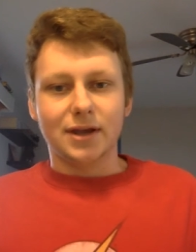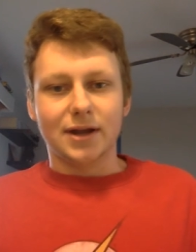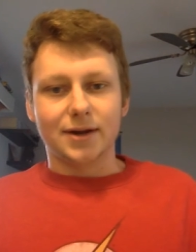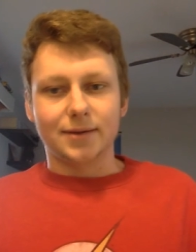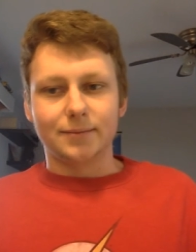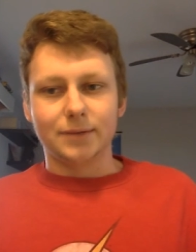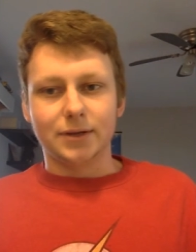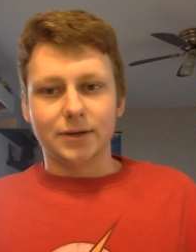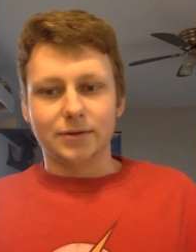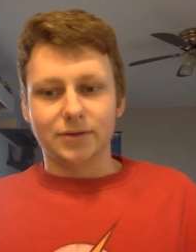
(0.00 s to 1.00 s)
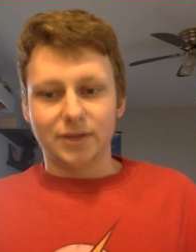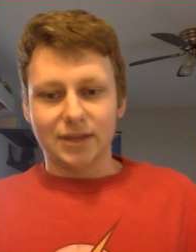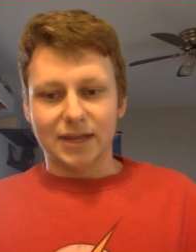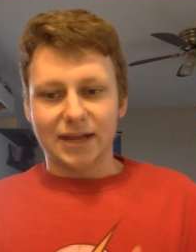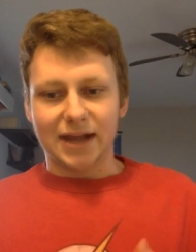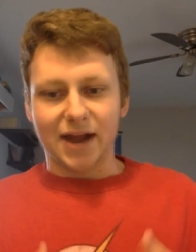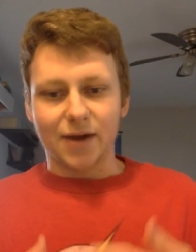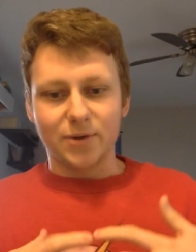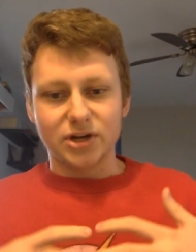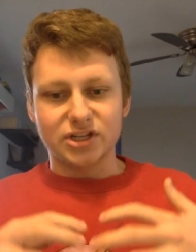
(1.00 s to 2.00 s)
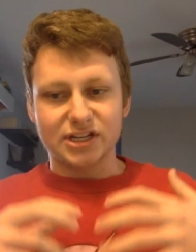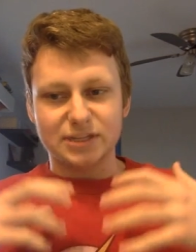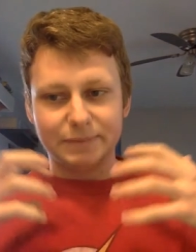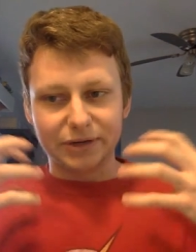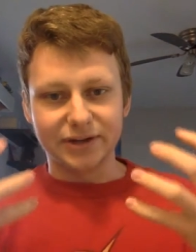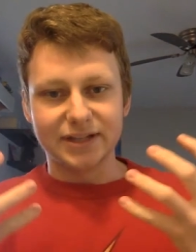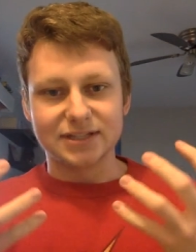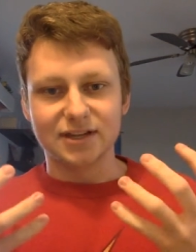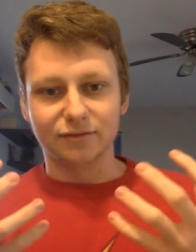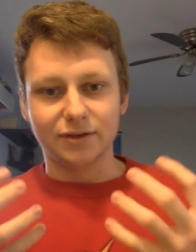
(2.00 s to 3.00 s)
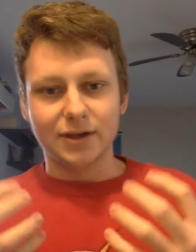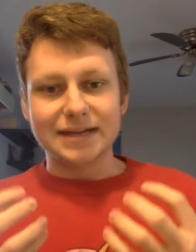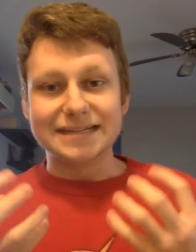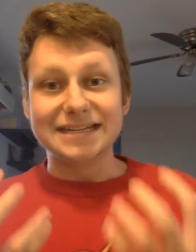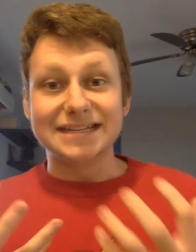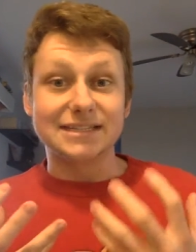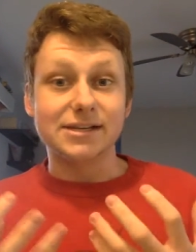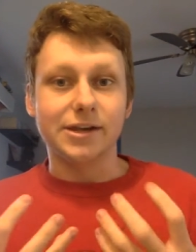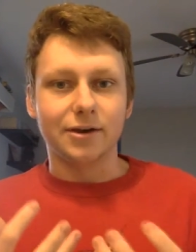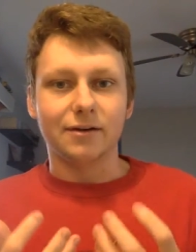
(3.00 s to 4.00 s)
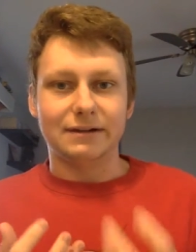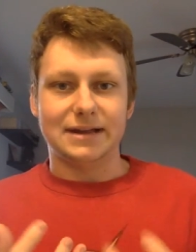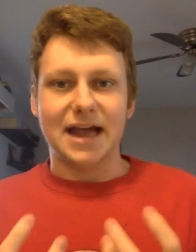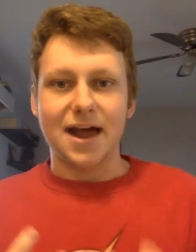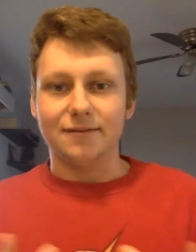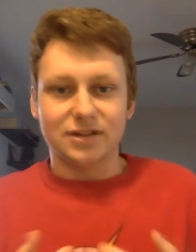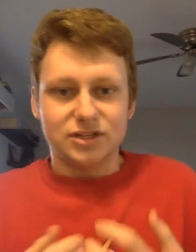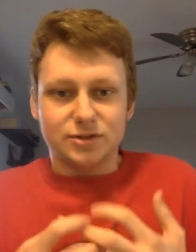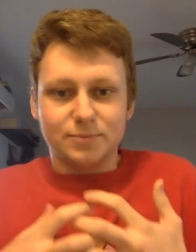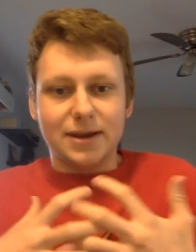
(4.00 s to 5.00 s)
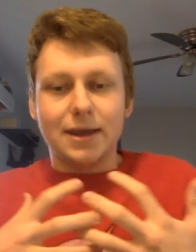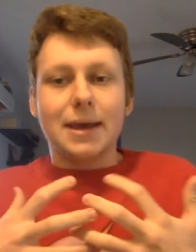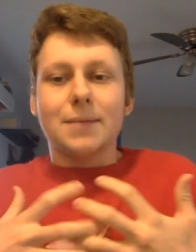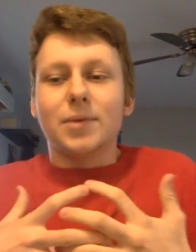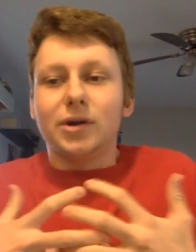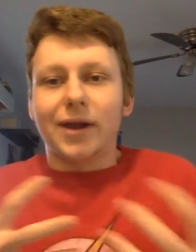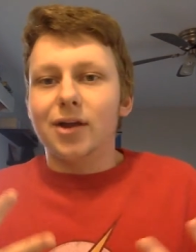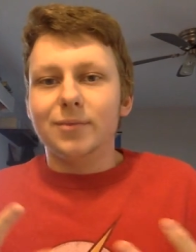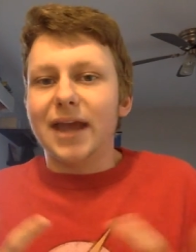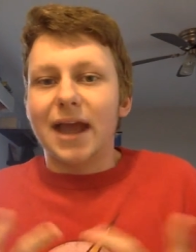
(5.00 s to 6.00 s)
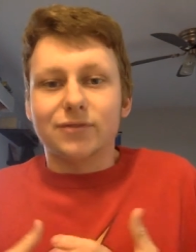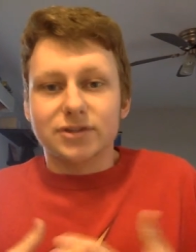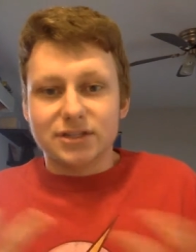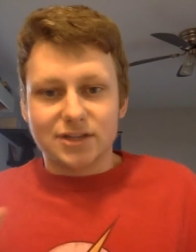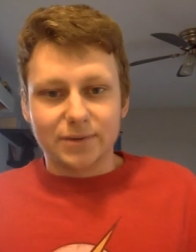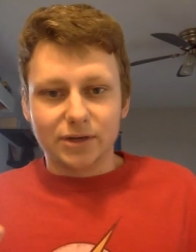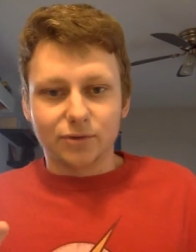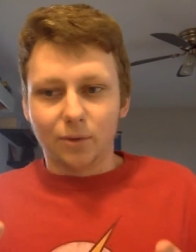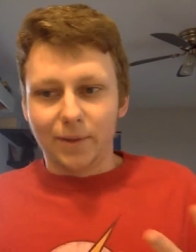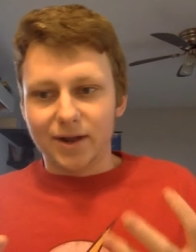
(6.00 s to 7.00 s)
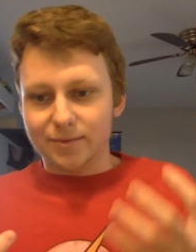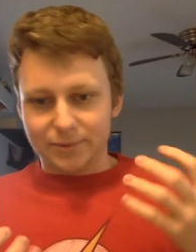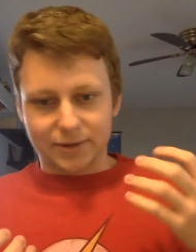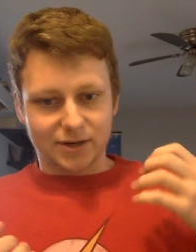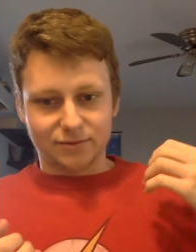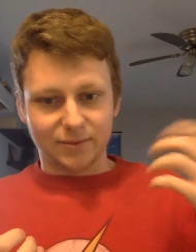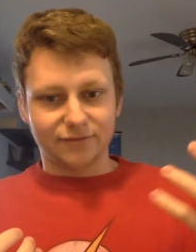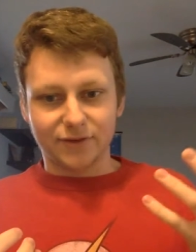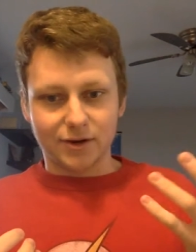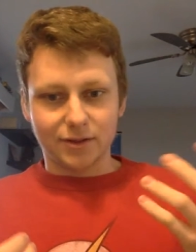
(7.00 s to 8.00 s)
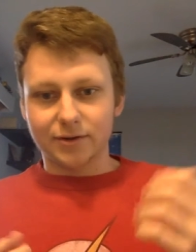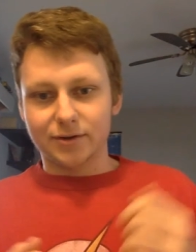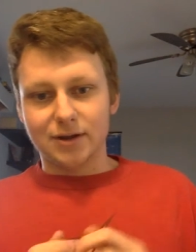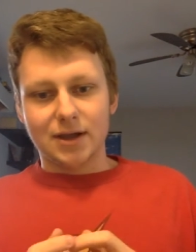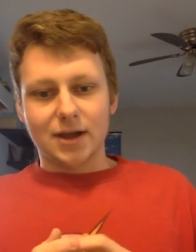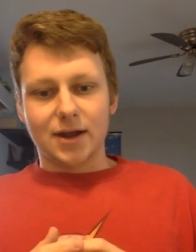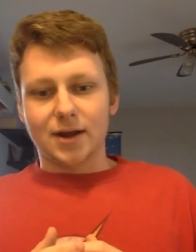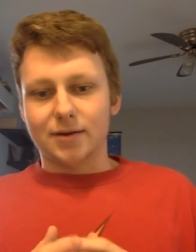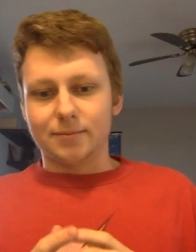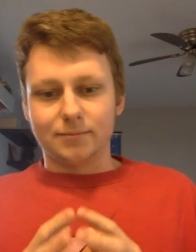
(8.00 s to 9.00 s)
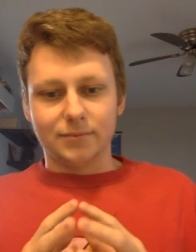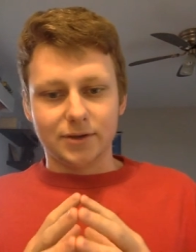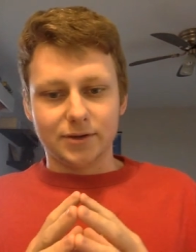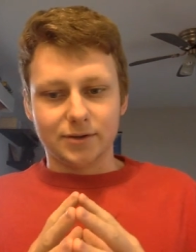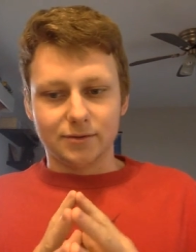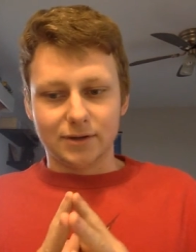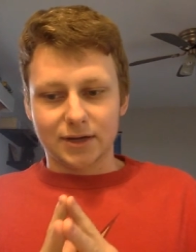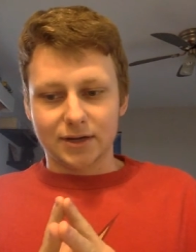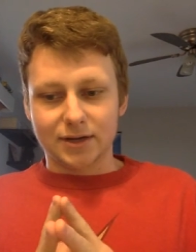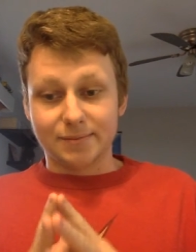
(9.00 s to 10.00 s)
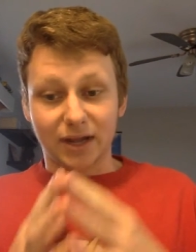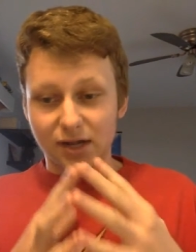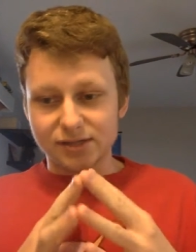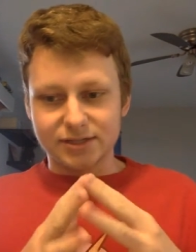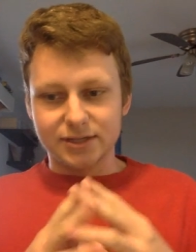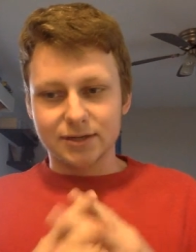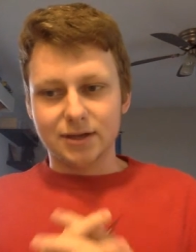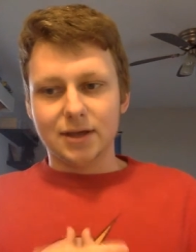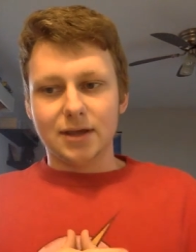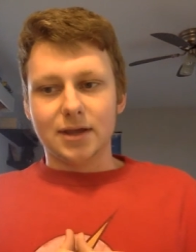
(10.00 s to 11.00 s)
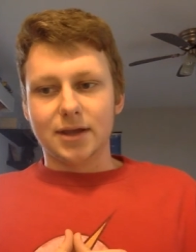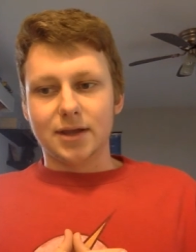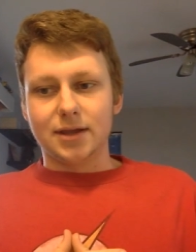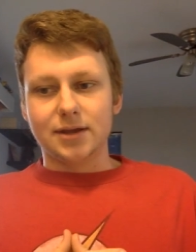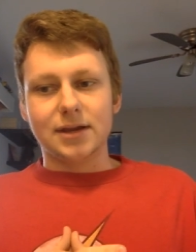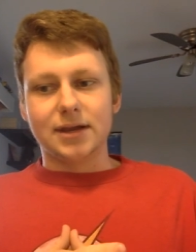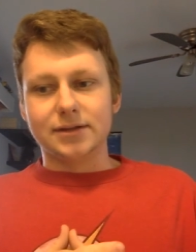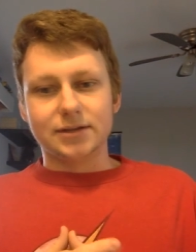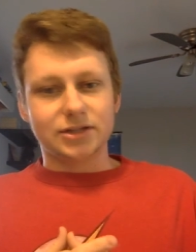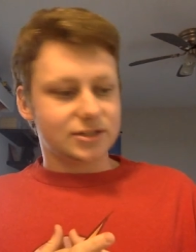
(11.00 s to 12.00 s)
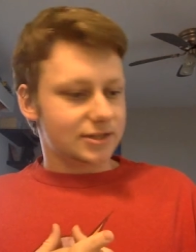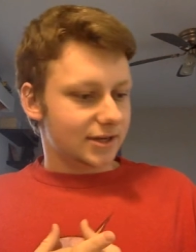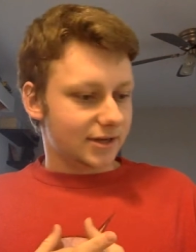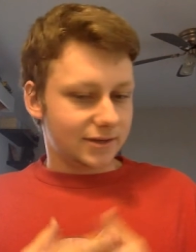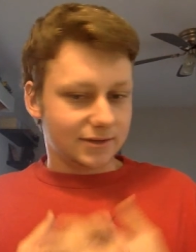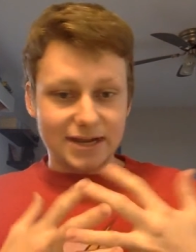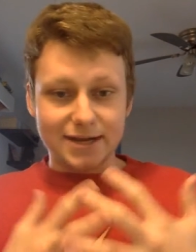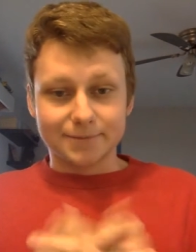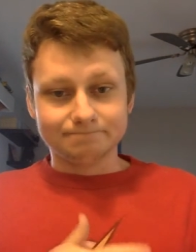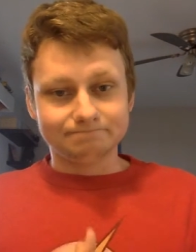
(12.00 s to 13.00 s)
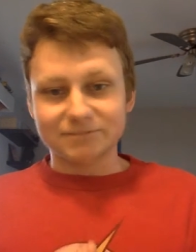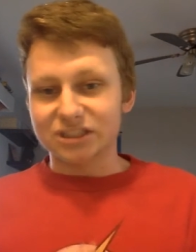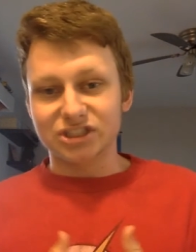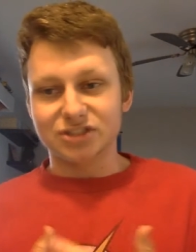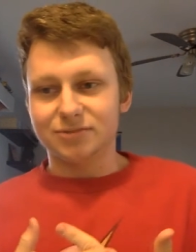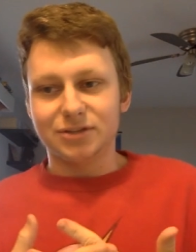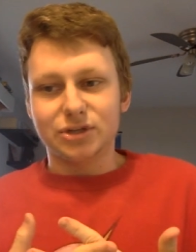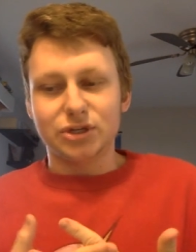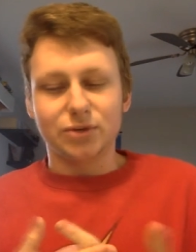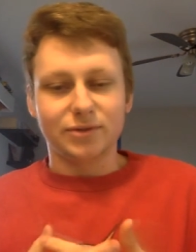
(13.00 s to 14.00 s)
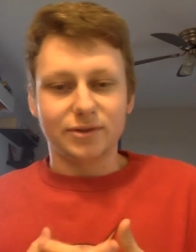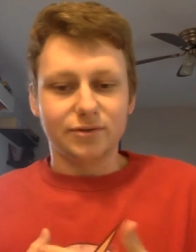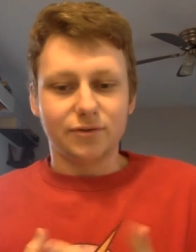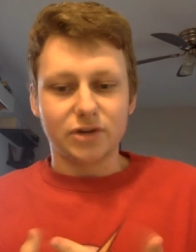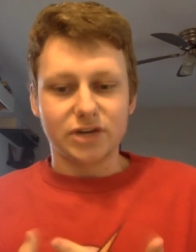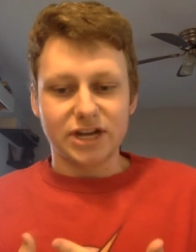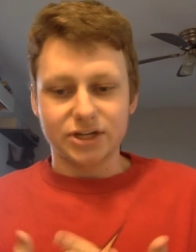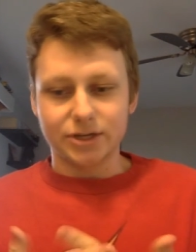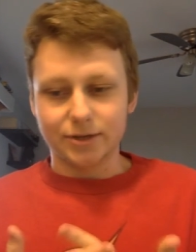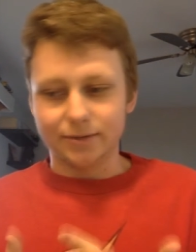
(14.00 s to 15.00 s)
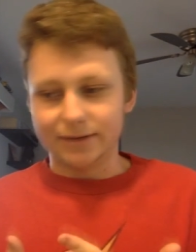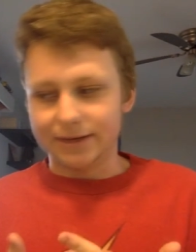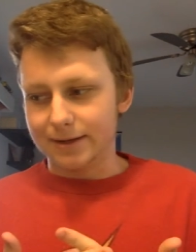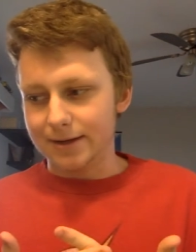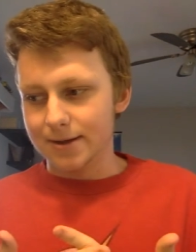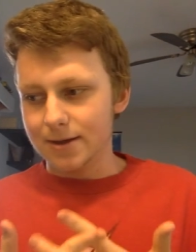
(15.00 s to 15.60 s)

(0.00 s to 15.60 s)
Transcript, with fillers: um, you know, like how much experience of D C, you know, I have. It's just been, been around me ever since I've been growing up uh, with my father, um, you know, uh, and my cousin, and, and just, uh, yeah, it's just the, the devotion, you know, and, uh,